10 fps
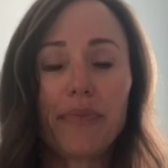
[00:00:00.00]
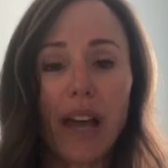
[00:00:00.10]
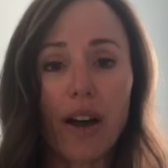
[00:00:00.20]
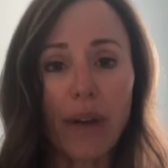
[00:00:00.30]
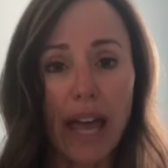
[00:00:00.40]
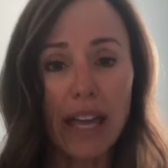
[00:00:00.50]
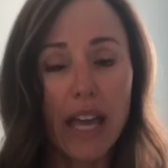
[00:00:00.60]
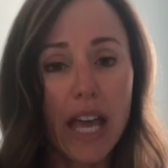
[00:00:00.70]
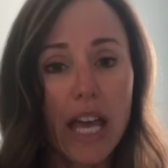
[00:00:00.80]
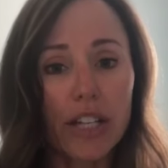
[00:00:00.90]
Okay,
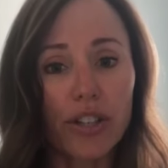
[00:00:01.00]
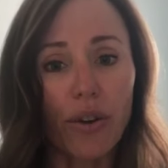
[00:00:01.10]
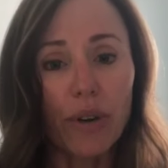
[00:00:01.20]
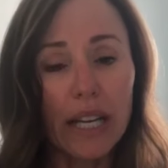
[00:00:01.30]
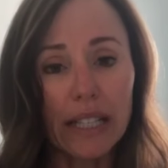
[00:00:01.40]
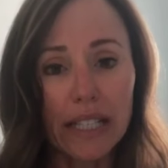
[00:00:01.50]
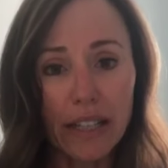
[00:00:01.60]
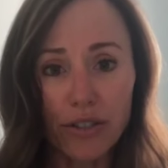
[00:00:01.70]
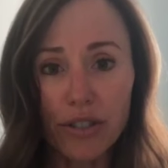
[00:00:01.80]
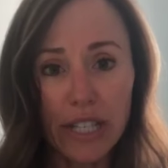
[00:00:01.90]
so let's
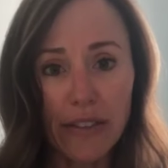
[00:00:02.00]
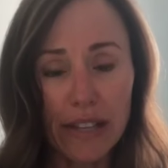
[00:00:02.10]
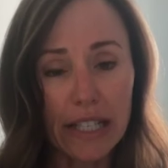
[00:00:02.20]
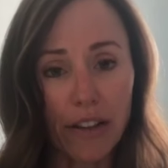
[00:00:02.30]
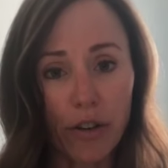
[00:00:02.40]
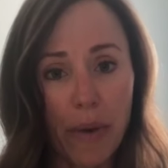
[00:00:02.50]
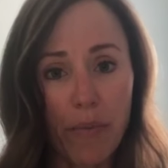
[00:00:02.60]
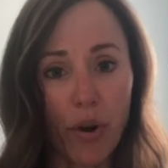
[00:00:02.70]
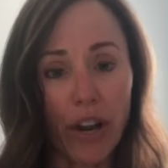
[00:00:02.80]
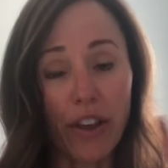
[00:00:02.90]
understand this a little bit
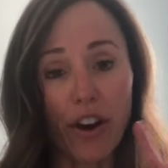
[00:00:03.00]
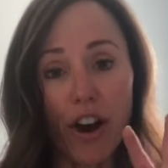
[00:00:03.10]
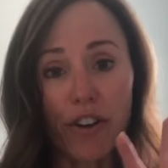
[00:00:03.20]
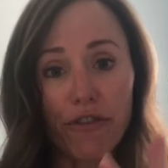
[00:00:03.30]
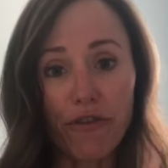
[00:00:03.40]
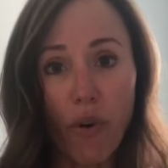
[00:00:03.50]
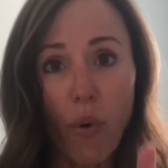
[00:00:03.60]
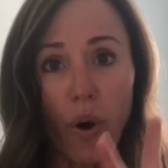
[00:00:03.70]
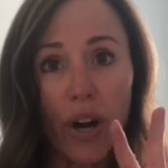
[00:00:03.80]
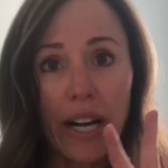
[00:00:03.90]
more. There are
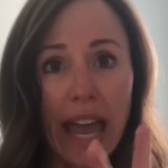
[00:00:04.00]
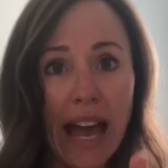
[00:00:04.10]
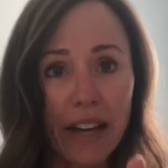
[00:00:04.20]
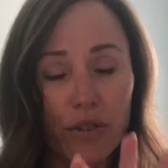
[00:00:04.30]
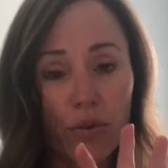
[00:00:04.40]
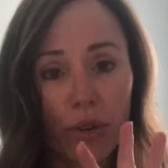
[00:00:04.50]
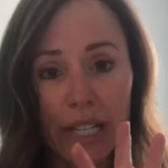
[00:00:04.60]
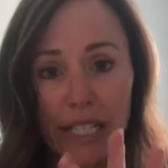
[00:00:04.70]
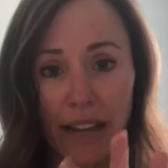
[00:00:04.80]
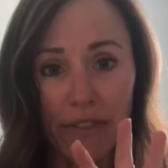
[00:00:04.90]
4
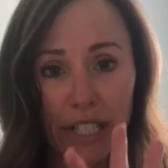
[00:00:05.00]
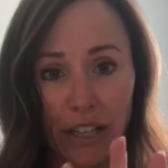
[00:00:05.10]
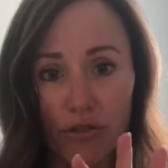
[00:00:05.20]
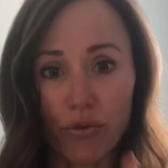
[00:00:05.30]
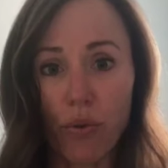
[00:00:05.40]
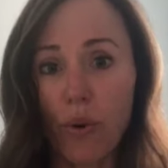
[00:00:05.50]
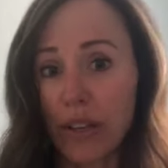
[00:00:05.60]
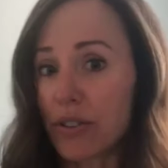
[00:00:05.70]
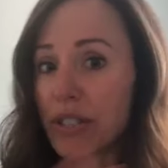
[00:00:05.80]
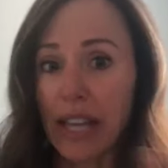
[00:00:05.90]
categories of essential
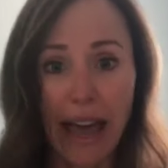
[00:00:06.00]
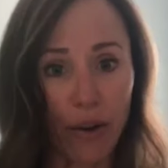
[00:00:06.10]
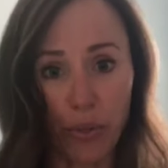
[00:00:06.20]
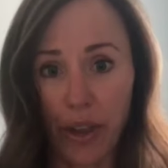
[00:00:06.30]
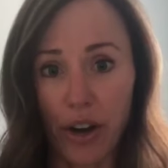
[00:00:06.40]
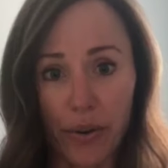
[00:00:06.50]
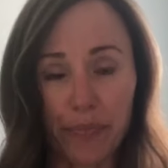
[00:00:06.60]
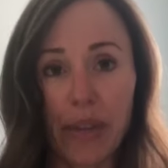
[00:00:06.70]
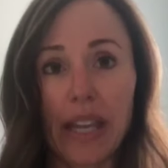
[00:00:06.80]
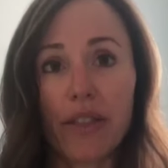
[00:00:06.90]
oils out there
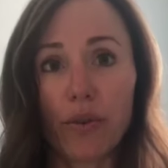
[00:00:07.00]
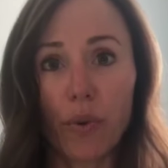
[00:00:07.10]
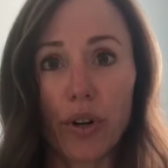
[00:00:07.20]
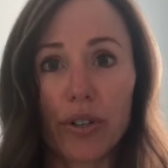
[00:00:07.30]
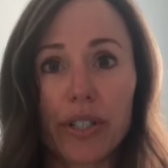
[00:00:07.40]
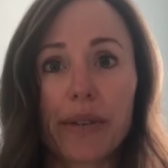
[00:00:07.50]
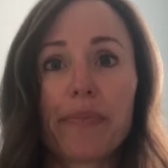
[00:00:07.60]
in the world.